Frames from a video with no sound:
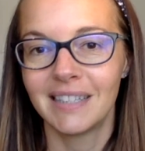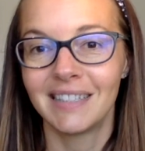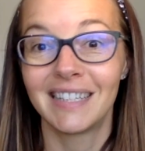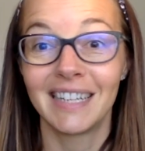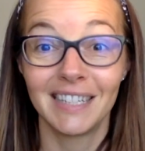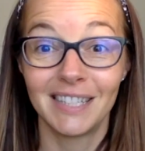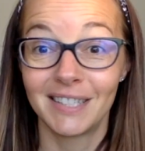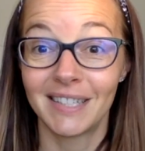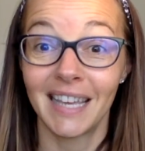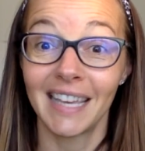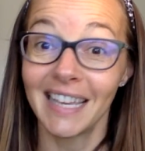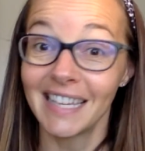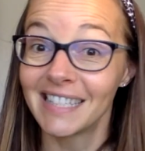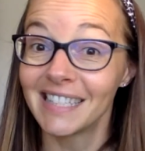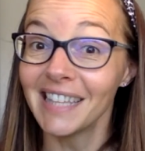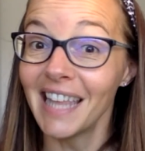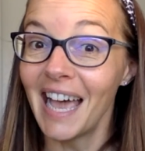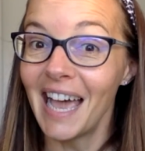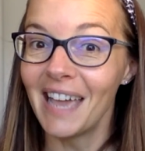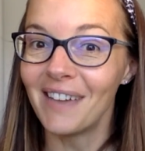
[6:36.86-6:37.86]
she's like,
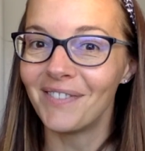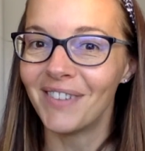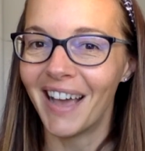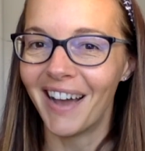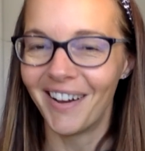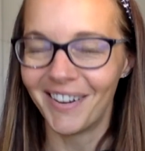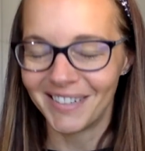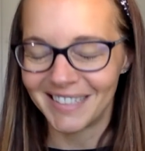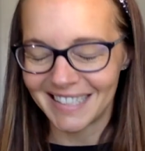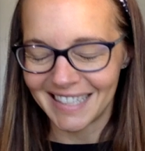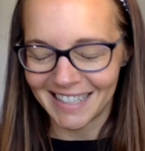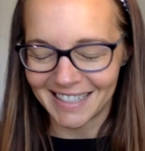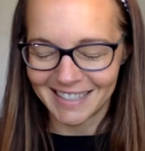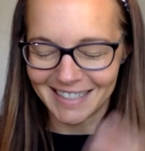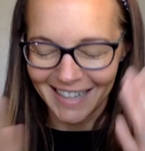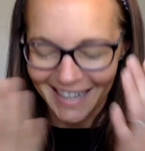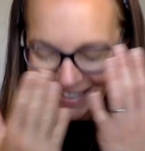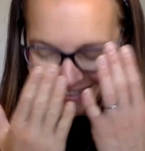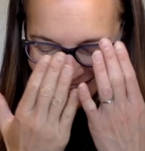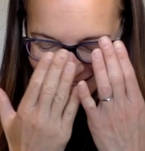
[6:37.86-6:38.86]
it's live now. I was like,
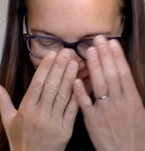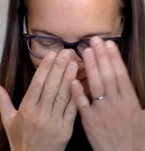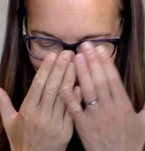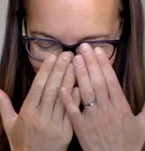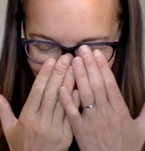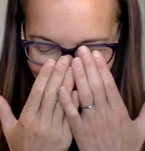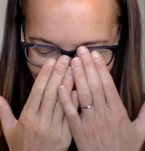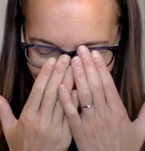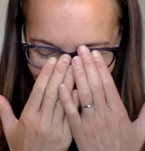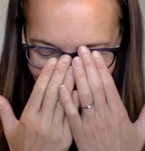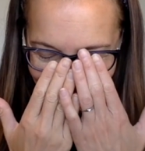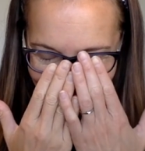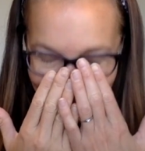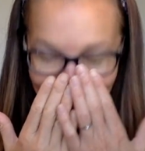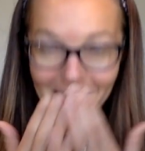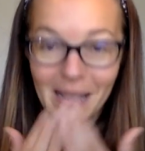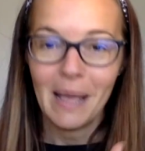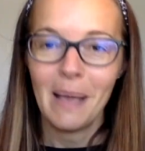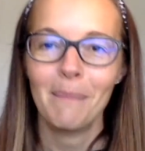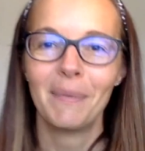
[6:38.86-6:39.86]
gosh, I don't want to watch
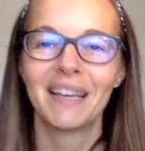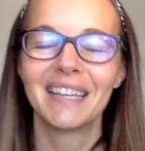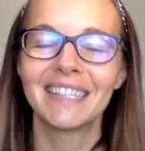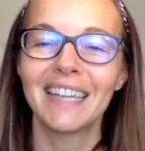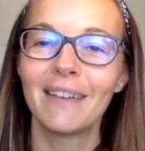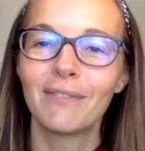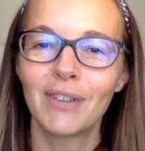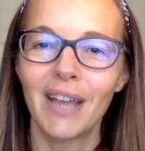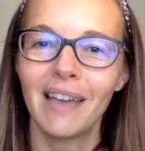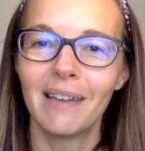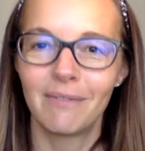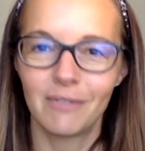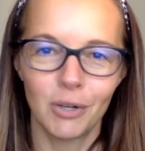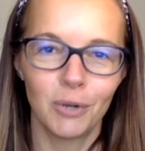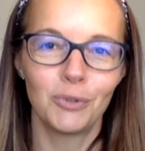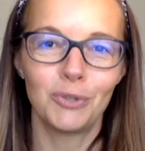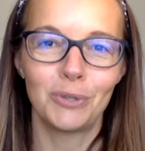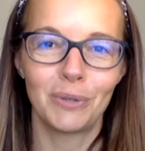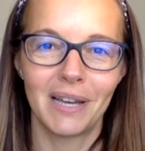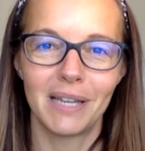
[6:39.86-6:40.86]
it, because I've
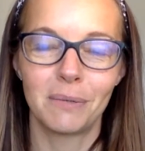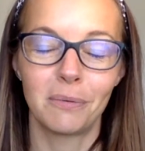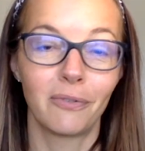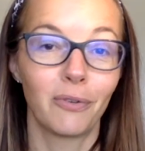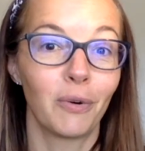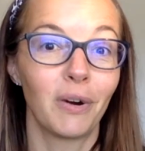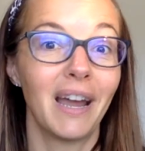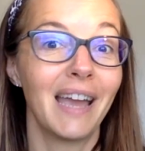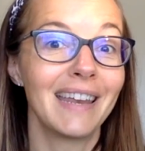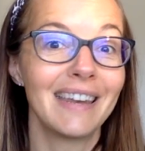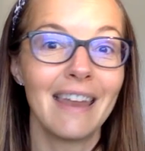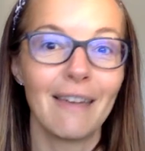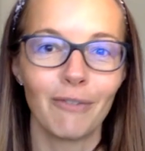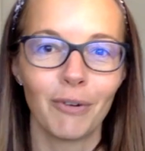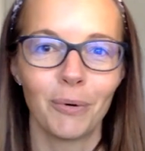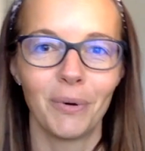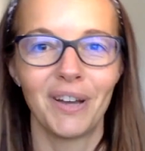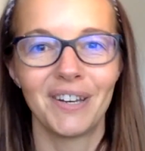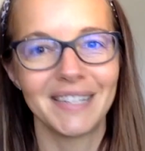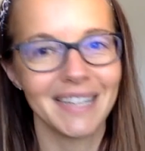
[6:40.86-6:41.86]
told you guys before, I
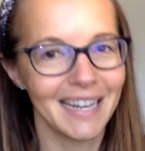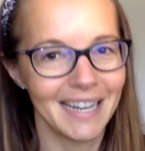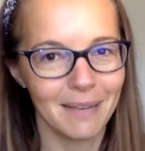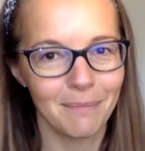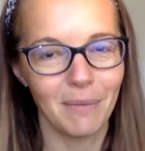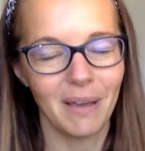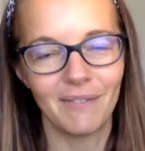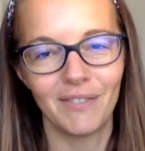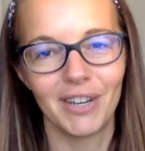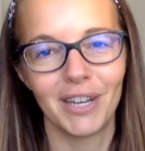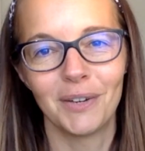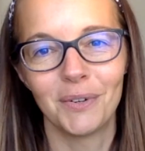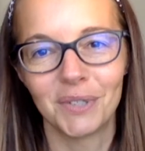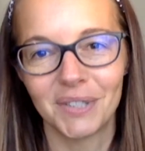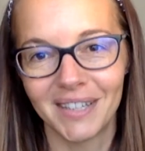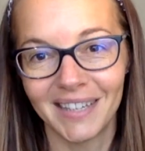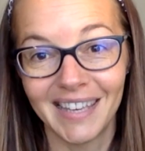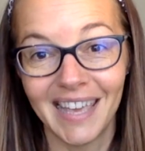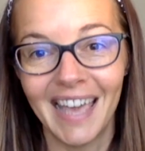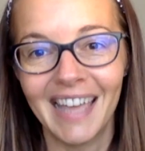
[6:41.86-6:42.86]
never watch any of my
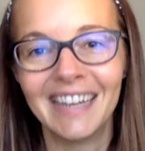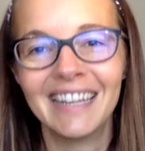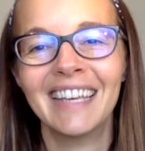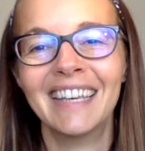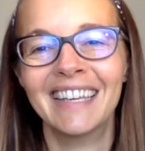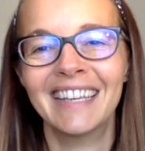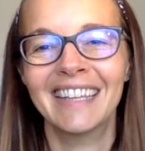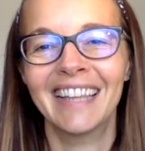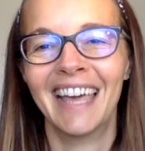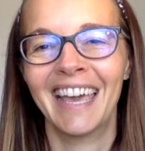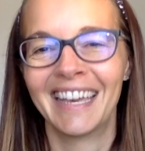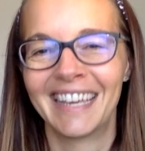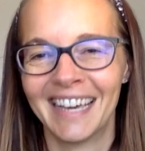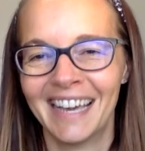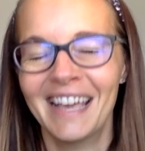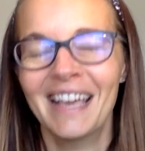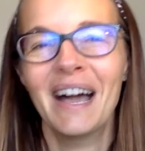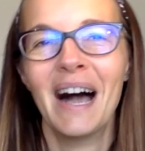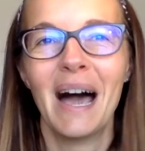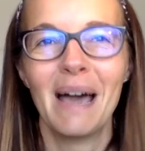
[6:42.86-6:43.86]
videos again. Like
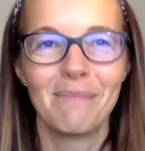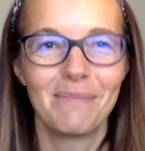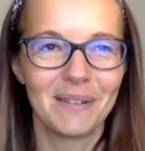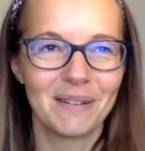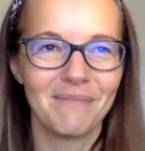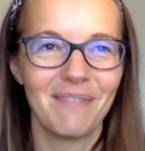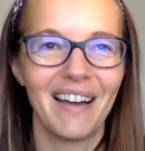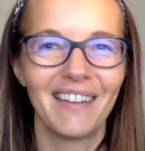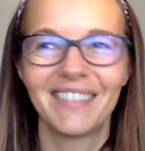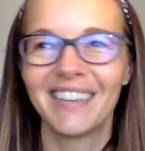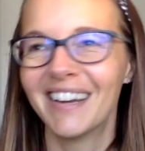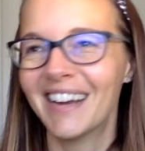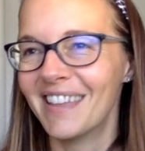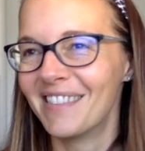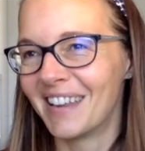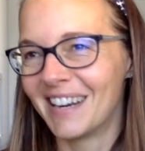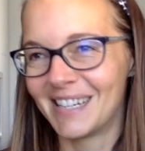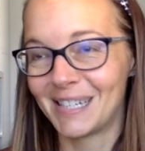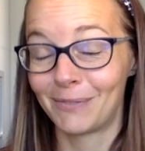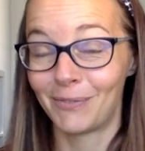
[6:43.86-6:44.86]
I put them out there
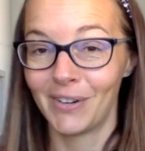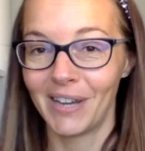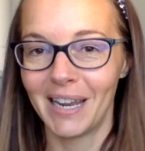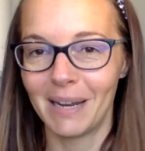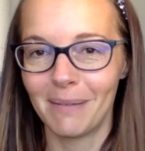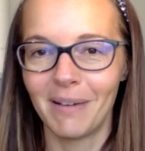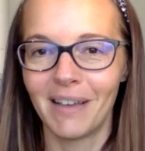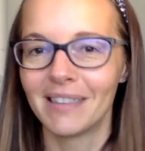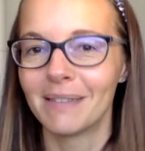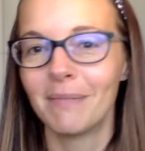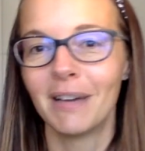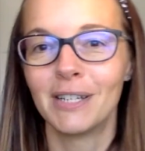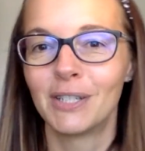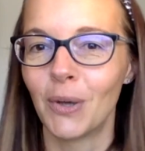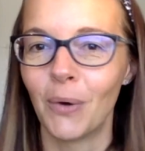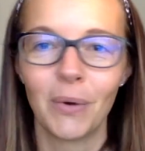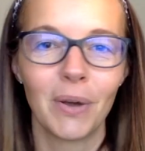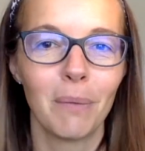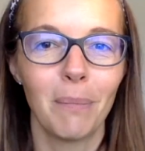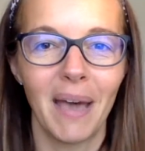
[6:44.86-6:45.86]
and then I just forget about them. I
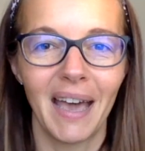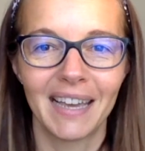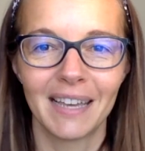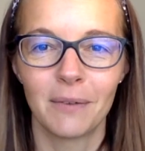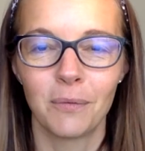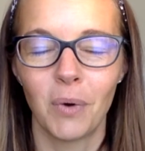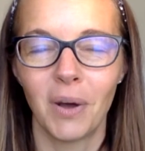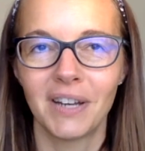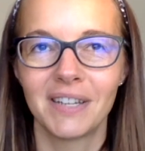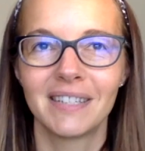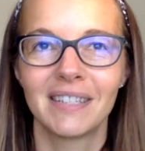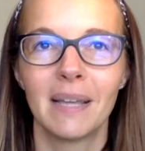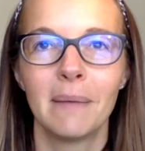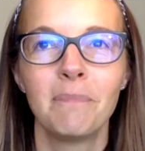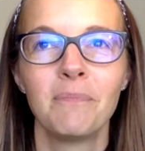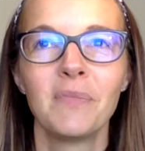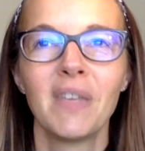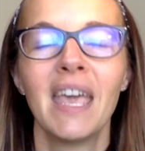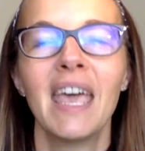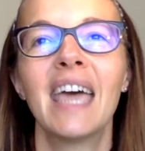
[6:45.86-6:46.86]
don't go back and watch
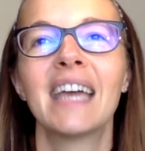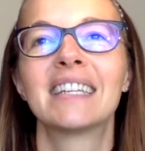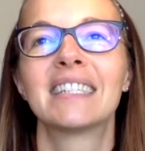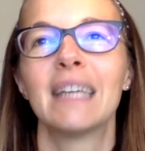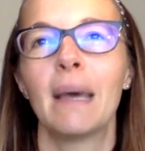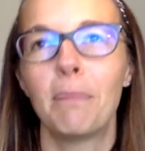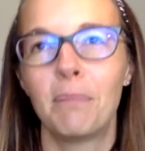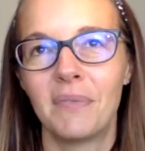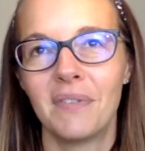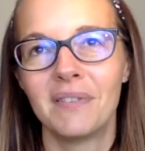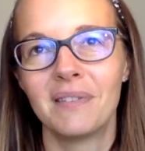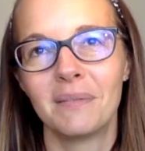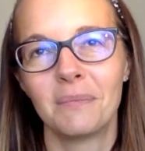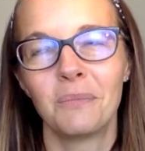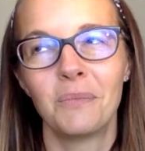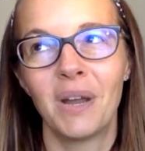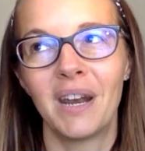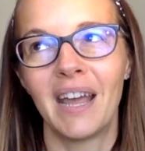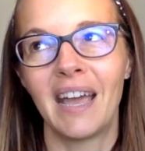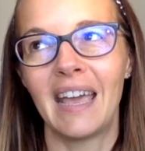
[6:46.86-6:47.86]
them, except
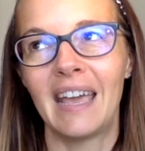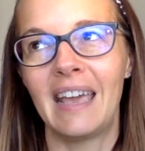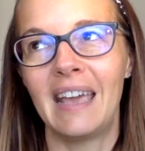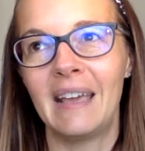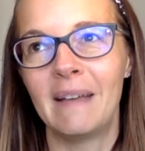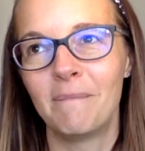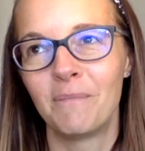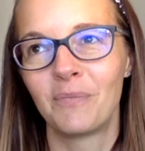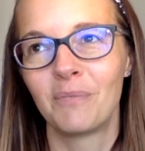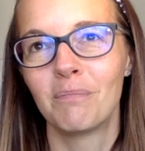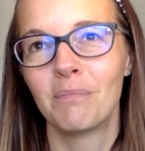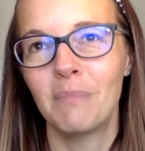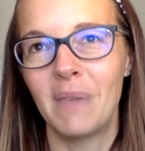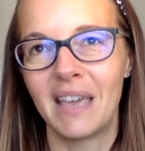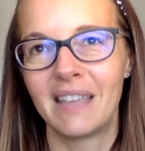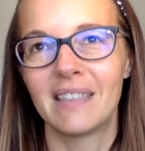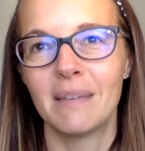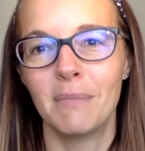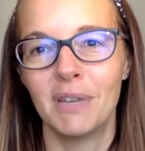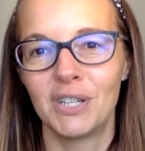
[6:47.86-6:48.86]
when I
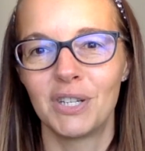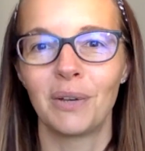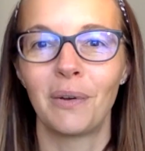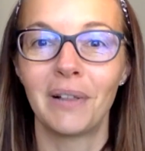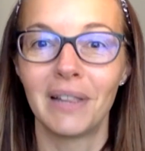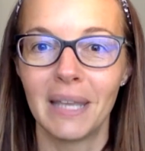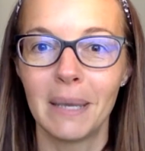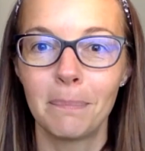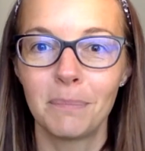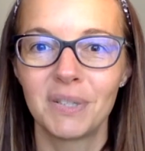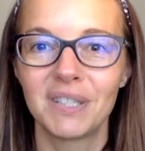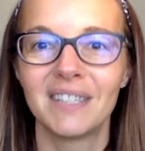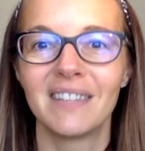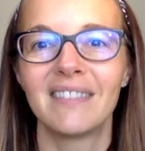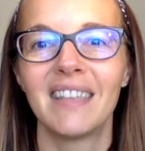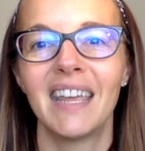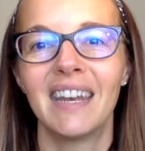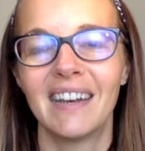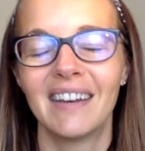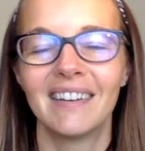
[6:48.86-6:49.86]
make them into clips,
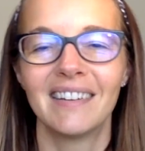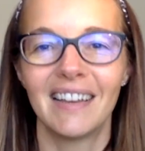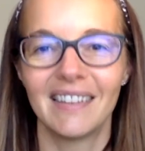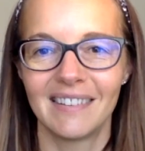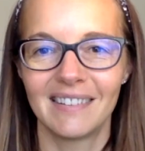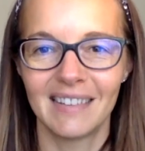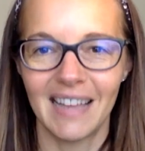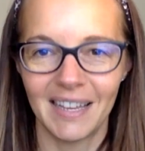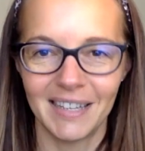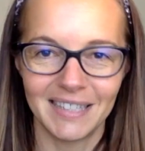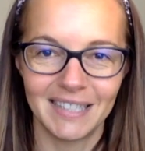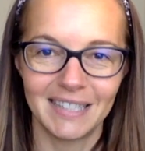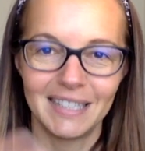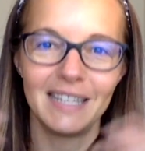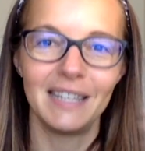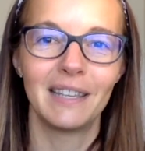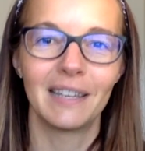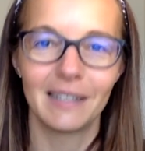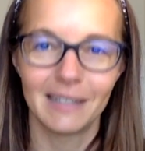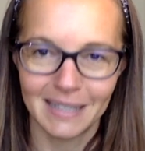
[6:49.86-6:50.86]
then I see
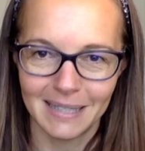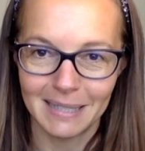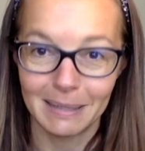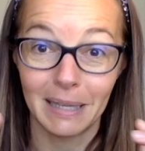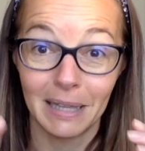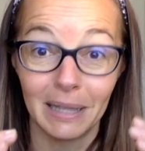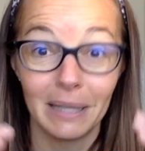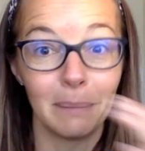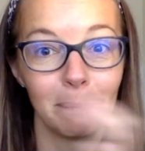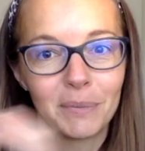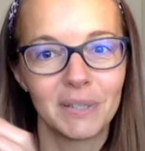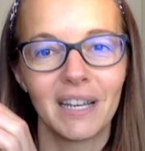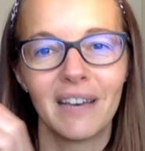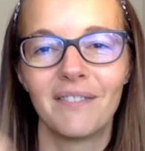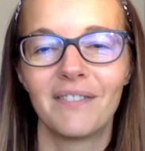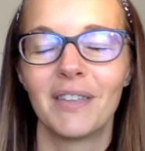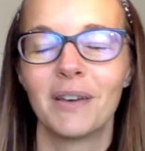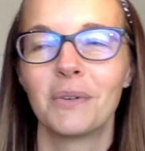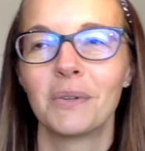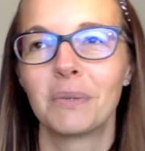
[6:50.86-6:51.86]
the clips
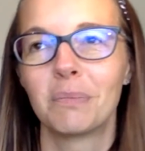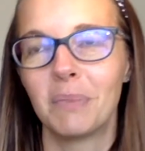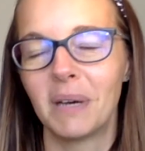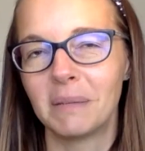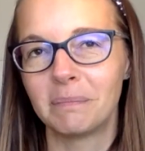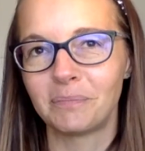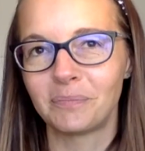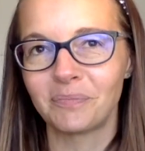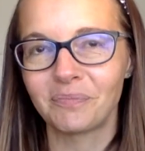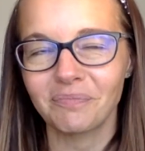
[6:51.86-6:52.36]
of those, but